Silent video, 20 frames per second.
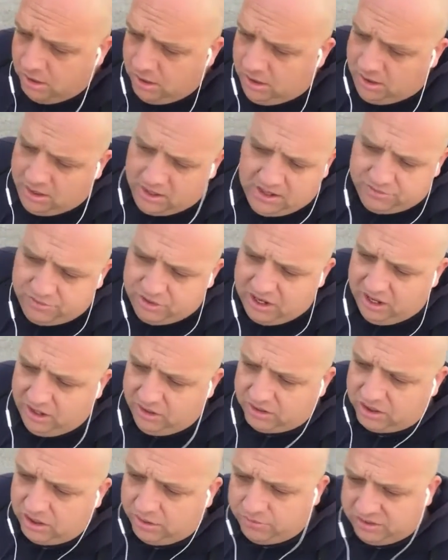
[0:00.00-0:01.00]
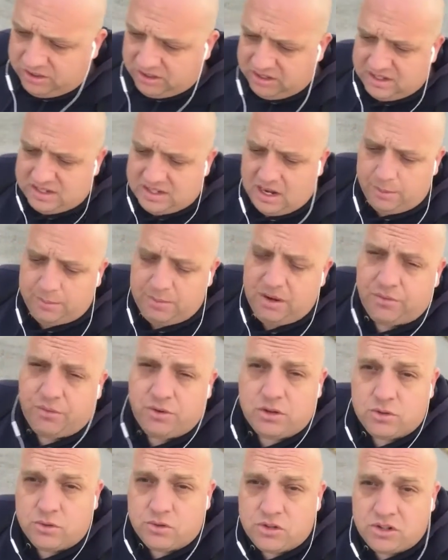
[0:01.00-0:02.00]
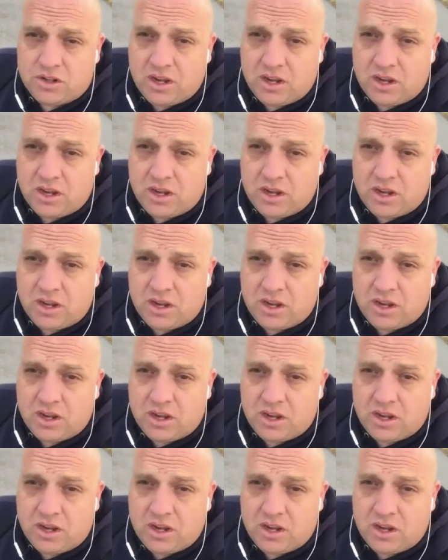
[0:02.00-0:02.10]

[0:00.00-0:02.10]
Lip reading: And every house obviously is set up different, so it just kind of